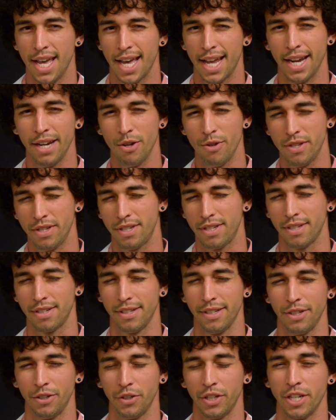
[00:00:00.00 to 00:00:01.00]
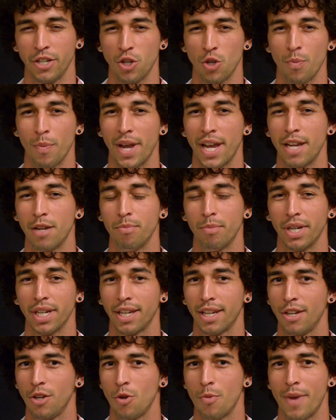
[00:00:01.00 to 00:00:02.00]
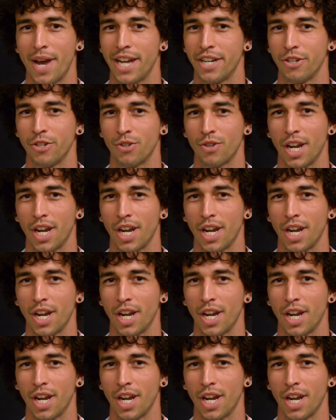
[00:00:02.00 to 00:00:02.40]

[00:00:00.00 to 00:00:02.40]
And I know this is a little inhumane, but can you imagine